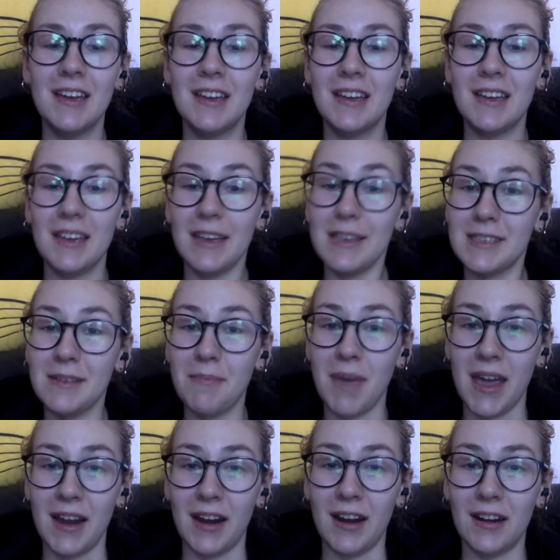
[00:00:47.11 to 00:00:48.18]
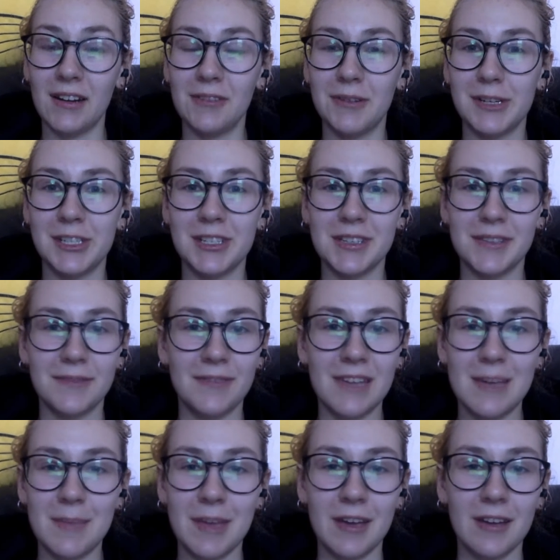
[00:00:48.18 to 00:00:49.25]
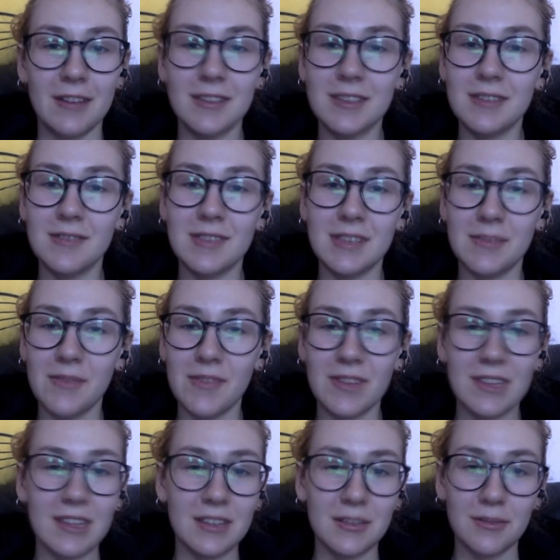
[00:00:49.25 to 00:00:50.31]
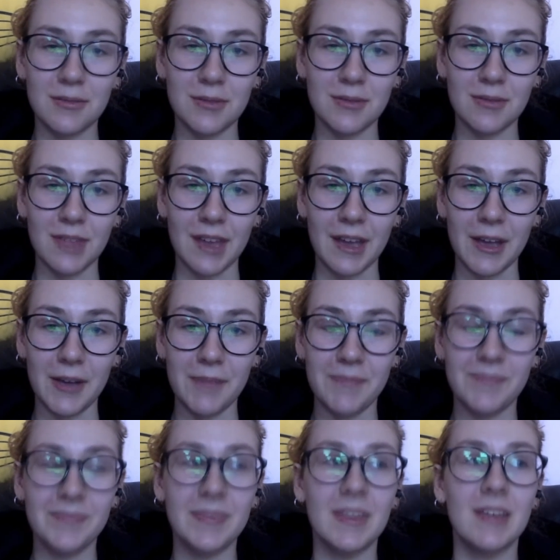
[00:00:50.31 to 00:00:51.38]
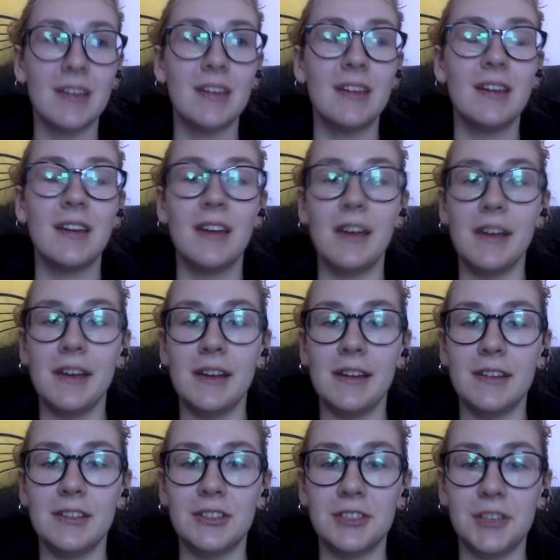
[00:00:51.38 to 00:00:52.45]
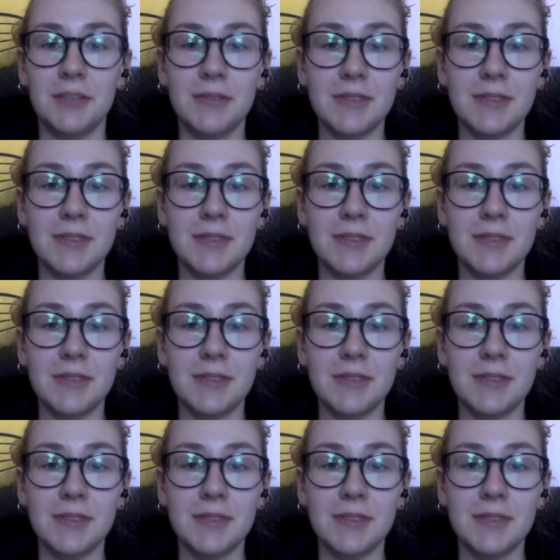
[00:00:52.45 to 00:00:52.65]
is a mare, which is female to some of you that don't know that, and she was